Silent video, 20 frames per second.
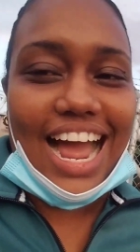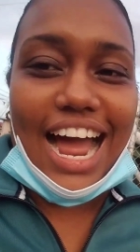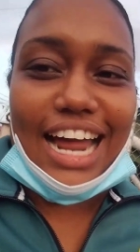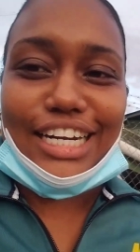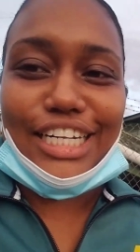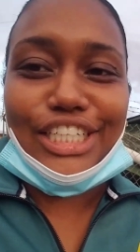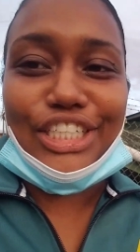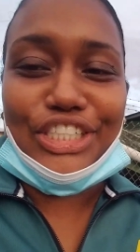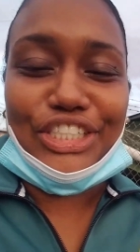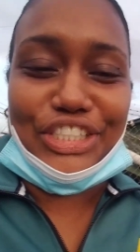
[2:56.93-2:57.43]

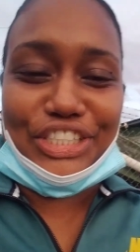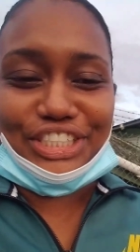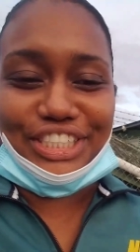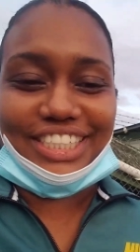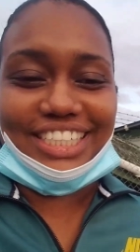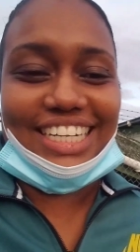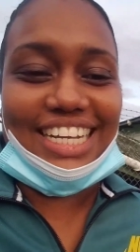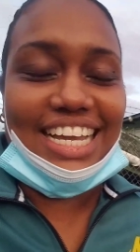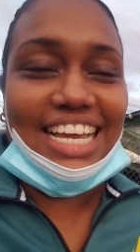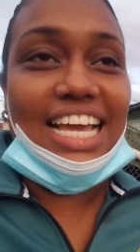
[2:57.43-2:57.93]
hardish
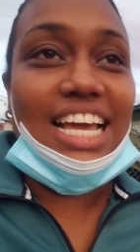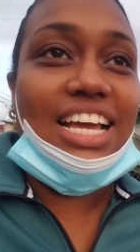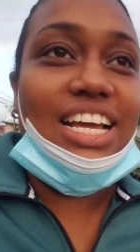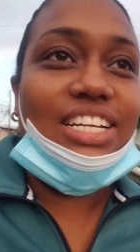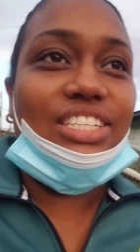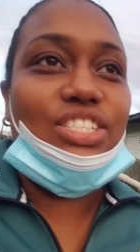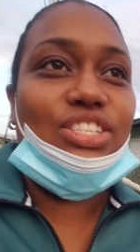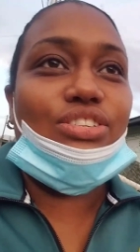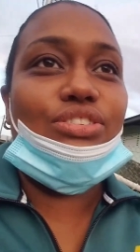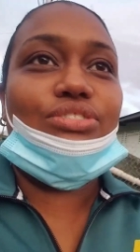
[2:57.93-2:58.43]

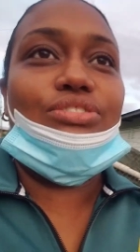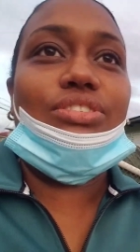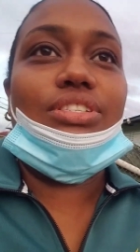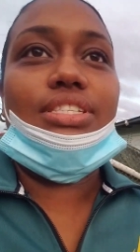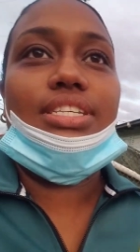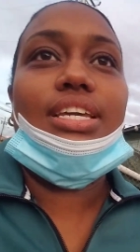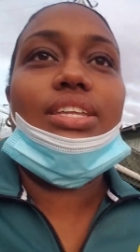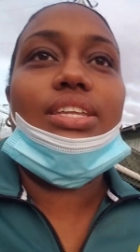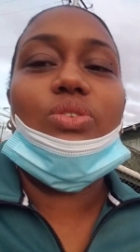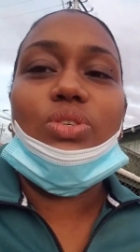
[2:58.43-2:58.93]
to
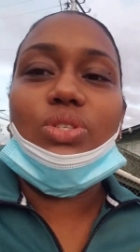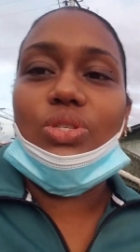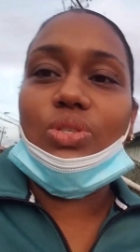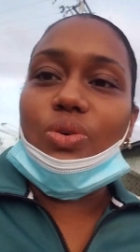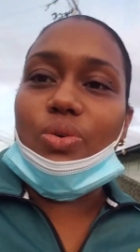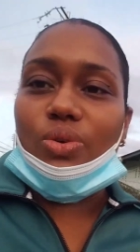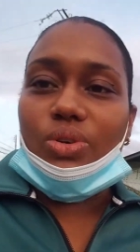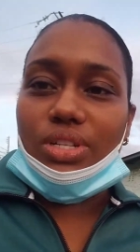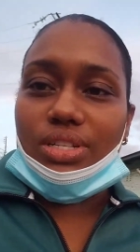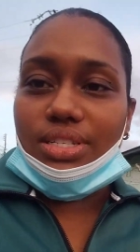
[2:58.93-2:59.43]
see those
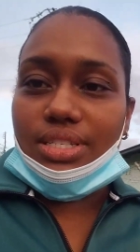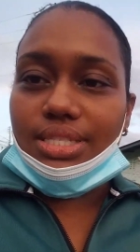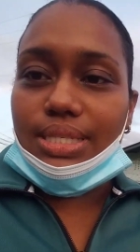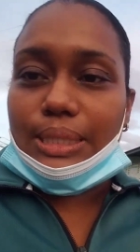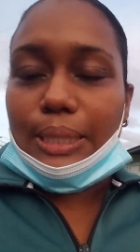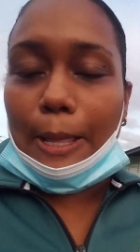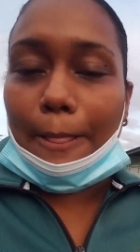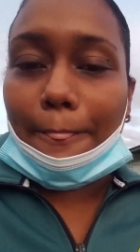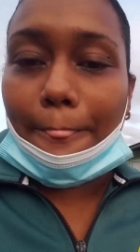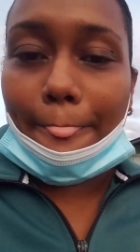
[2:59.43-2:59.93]

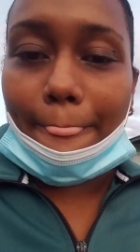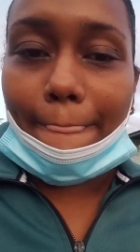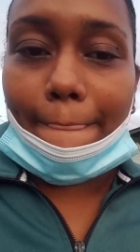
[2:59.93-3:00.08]
goals